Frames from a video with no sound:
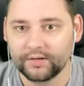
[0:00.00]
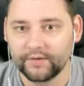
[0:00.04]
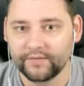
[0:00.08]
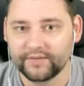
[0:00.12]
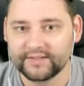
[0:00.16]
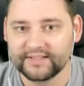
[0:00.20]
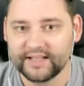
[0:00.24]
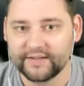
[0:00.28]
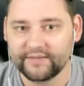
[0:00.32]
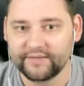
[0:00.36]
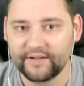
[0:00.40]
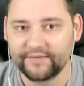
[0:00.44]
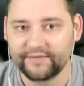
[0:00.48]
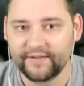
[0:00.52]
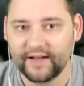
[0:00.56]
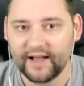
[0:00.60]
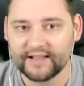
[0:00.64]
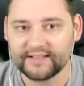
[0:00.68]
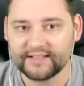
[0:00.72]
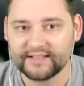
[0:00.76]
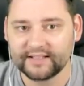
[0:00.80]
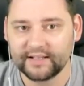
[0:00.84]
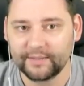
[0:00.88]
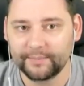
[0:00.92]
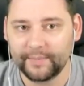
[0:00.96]
Another seventy
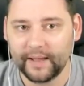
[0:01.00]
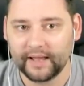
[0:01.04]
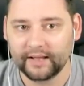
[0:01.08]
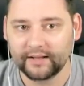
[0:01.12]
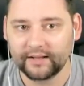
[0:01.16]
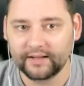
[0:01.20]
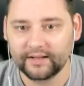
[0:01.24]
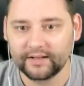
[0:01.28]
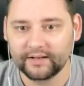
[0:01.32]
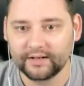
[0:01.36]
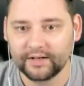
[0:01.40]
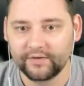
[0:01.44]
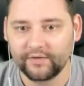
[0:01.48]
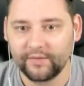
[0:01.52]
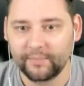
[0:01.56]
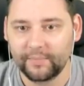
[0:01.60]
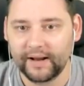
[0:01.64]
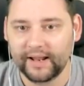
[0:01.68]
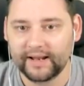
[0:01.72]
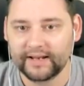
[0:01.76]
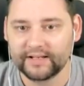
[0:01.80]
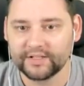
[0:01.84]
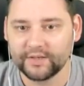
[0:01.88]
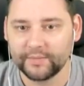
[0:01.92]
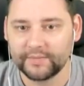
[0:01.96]
thousand in the bank. Another
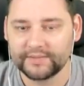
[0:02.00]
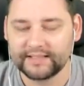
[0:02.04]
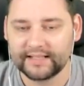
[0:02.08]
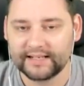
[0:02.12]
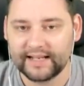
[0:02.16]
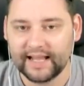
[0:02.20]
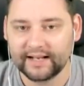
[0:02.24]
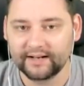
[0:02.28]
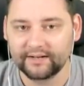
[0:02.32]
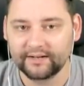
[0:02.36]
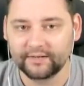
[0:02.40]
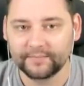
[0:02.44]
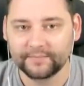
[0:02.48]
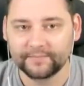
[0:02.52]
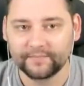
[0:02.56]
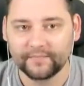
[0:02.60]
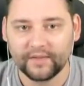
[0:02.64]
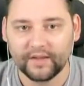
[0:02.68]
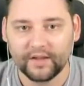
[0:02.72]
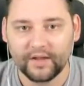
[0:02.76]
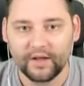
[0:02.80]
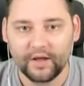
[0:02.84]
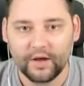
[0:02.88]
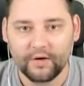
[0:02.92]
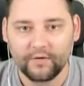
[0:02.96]
plane is coming to land.
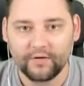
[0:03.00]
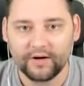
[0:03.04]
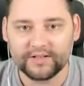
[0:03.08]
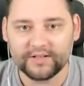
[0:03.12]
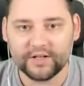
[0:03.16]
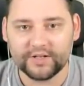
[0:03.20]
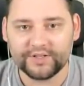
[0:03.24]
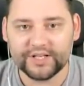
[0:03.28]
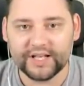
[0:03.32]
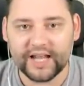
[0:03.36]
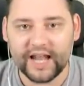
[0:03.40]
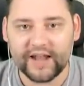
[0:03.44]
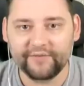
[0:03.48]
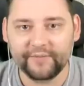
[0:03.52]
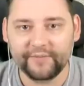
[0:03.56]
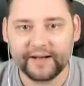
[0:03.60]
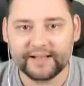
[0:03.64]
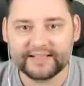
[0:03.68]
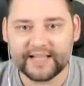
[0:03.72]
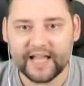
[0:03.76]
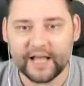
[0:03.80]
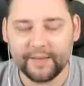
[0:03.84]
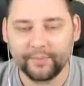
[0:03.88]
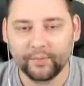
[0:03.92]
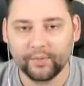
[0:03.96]
Right, let's go check out
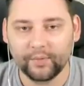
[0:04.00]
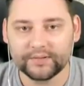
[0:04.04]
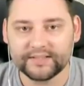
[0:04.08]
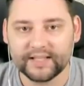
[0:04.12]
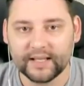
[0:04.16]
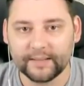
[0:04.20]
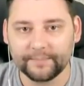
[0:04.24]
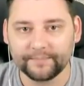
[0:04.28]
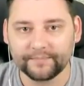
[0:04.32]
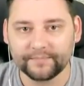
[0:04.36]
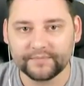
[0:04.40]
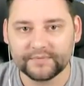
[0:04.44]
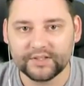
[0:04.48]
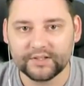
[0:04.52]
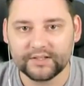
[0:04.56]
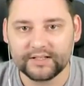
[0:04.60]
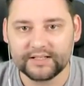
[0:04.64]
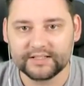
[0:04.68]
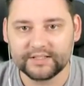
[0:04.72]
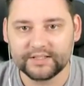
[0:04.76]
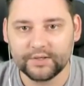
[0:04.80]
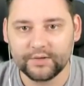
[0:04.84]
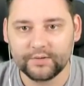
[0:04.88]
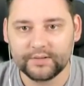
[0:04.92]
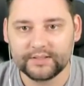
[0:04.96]
everybody's airports then. So
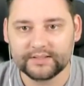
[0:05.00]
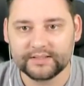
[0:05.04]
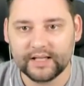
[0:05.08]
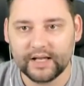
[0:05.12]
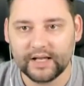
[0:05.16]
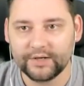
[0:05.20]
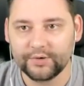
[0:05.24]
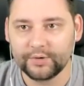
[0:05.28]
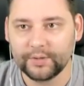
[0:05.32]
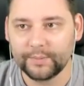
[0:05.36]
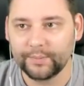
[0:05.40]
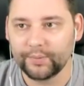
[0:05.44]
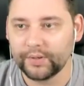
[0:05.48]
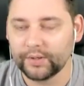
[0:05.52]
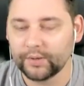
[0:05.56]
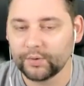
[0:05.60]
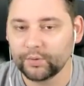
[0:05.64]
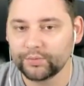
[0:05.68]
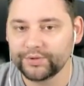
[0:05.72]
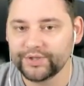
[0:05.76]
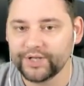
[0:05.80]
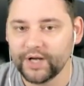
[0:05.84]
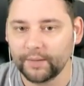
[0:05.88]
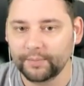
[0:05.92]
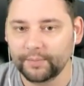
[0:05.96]
this dude is uh, doing a pretty
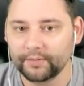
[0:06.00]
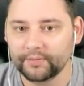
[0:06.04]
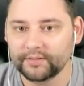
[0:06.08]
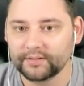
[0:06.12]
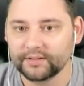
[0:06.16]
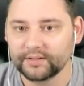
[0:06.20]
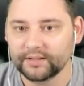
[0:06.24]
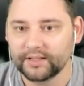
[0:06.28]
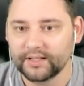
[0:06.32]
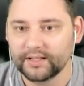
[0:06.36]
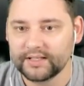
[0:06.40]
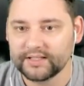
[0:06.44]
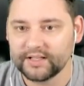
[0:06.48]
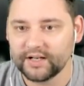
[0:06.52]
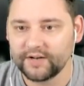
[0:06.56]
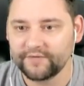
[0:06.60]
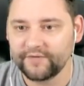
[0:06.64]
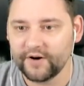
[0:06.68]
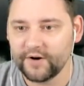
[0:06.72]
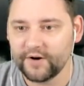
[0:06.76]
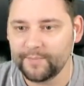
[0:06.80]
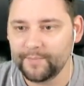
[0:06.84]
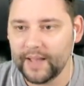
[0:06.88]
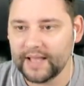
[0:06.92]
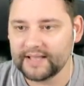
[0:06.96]
cool job. Got a
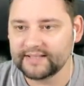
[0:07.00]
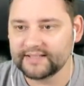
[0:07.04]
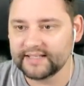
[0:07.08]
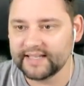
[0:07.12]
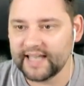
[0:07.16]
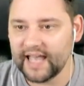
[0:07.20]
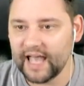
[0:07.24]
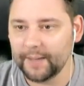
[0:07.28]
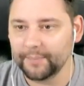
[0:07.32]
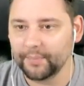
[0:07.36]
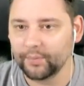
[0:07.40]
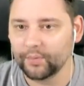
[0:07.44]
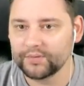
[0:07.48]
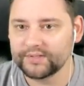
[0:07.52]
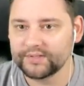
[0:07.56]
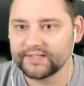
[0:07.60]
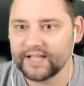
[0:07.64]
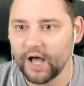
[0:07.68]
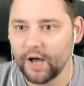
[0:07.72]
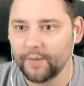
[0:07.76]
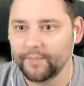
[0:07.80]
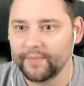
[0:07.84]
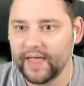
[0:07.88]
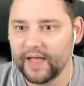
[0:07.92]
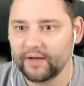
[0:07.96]
very basic airport
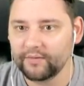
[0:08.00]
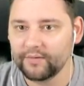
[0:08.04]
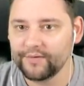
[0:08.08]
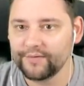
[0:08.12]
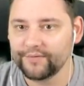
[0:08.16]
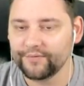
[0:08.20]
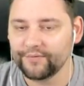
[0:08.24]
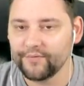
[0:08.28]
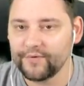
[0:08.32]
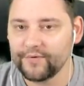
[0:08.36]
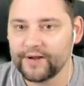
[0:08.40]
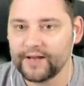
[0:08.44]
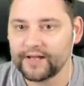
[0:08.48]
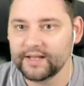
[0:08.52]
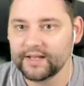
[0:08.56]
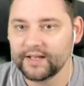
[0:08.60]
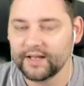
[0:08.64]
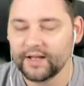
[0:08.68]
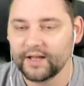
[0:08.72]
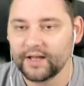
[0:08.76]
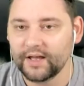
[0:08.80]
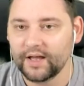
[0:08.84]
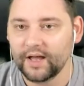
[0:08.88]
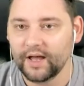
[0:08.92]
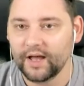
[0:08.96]
set up there with three,
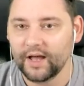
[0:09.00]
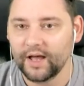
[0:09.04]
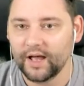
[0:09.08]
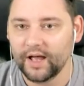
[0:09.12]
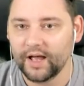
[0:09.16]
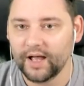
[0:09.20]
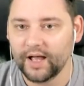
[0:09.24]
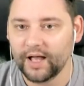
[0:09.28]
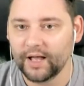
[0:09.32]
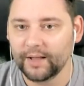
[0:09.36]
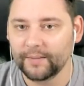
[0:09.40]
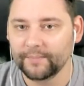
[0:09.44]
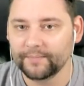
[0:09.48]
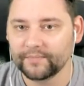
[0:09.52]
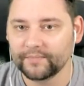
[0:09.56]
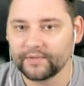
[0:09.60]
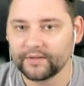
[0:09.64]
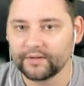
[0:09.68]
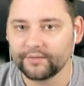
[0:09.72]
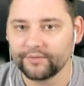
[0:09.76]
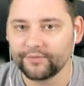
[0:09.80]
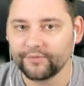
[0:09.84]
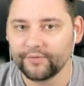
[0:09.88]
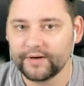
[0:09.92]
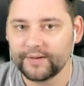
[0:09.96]
um,
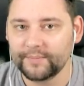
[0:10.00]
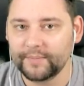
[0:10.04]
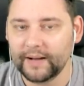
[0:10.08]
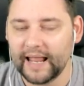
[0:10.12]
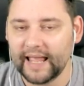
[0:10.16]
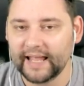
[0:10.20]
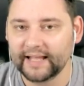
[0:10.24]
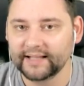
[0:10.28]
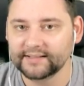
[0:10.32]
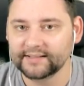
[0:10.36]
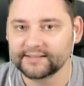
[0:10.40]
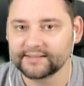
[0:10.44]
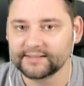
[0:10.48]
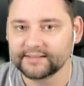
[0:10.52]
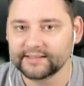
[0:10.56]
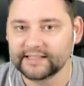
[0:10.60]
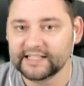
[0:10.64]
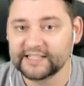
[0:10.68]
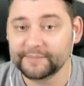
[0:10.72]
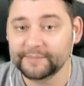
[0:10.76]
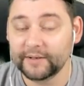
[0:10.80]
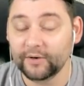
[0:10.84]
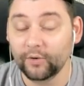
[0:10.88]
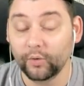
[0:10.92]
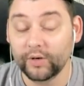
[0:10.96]
three planes. He
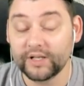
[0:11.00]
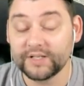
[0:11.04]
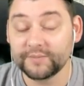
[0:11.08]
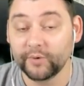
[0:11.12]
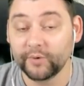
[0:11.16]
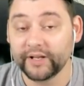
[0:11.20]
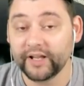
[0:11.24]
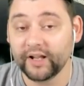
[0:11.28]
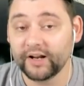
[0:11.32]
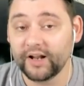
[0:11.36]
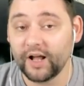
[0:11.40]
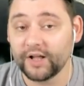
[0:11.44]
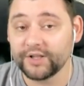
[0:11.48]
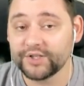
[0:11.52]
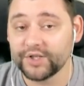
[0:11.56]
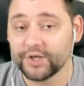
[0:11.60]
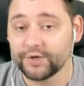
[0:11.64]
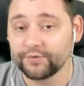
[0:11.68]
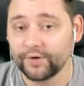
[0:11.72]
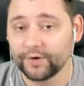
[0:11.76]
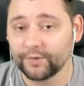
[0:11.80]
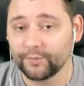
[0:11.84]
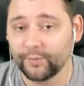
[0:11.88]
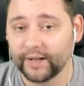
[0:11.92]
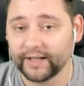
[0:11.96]
spent all his money on, on
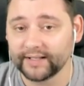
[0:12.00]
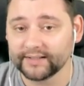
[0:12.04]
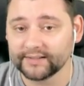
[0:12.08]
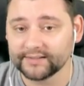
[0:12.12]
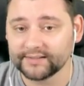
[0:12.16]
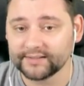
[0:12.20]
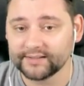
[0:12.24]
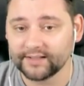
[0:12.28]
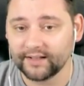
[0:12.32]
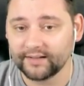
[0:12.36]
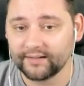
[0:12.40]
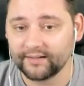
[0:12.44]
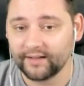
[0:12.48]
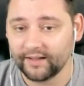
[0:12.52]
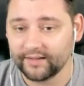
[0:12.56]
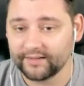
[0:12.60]
two runways.